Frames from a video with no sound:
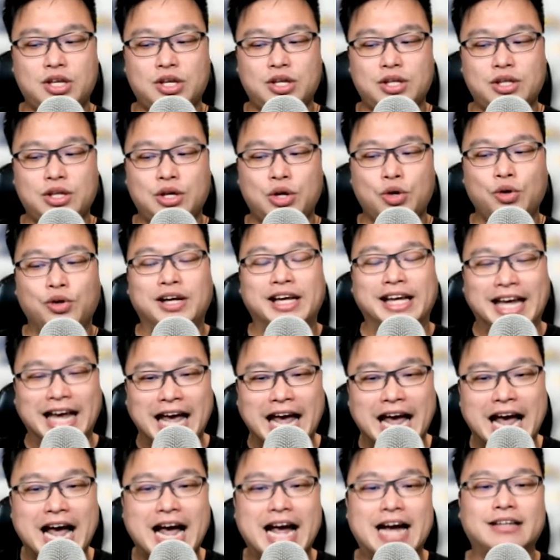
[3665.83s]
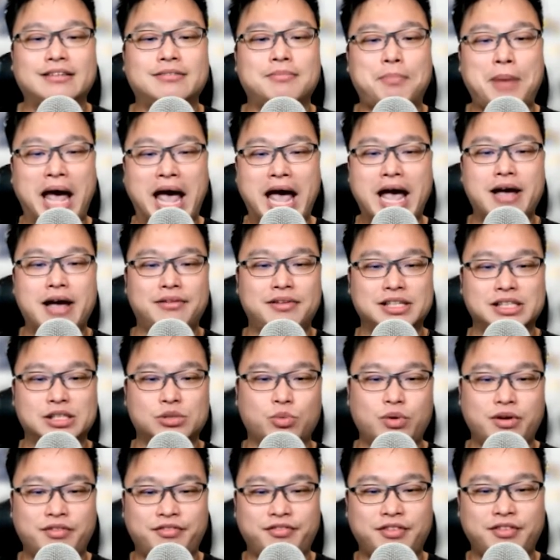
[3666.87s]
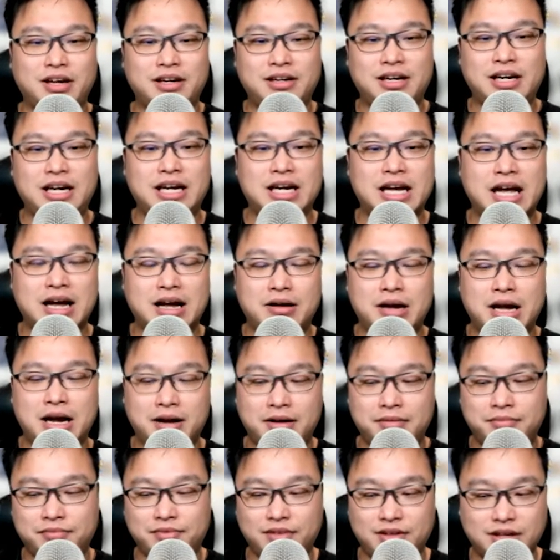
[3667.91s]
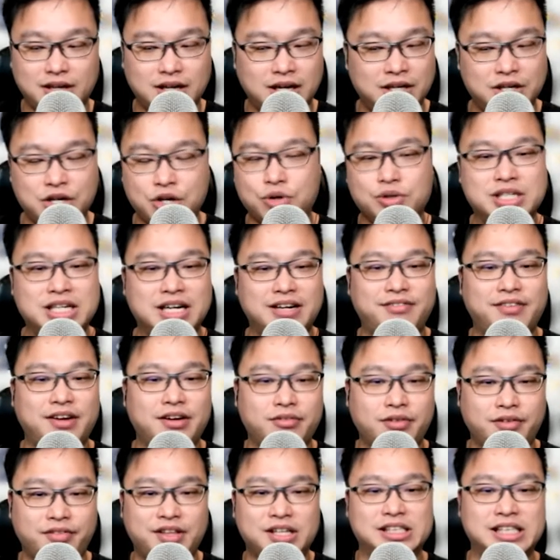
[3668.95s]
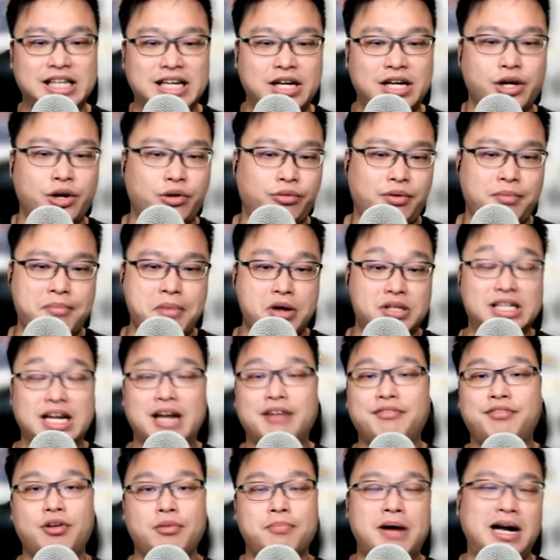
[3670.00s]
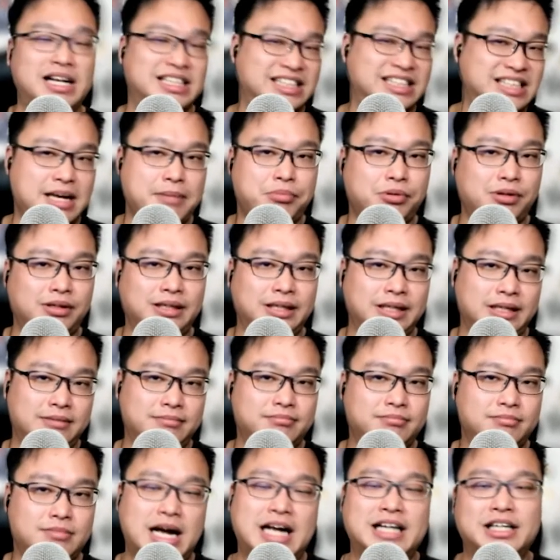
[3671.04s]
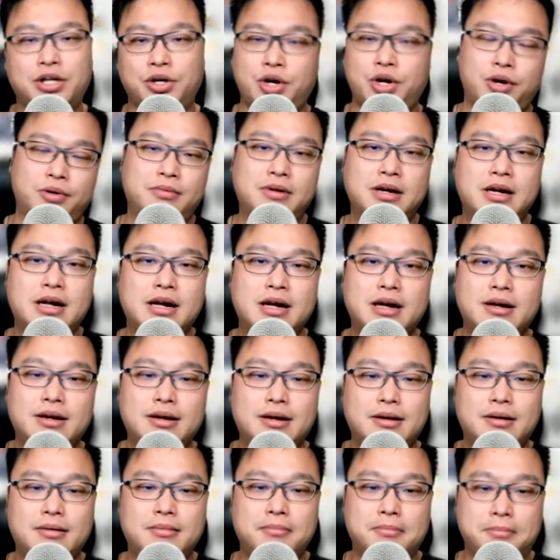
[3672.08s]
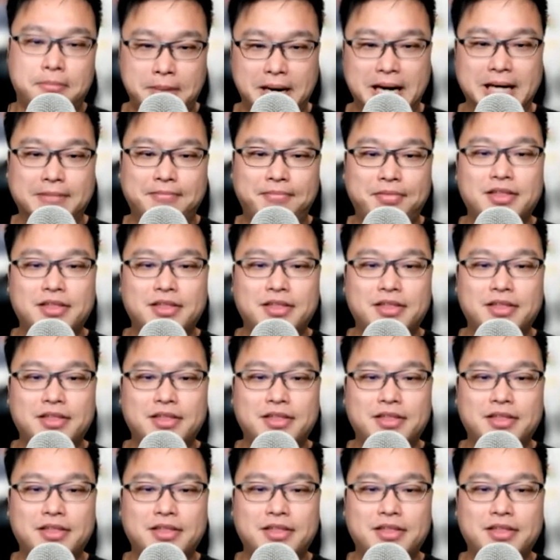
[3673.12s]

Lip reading: you can pair this with a new TV with this eco remote if you buy separately. I don't know, but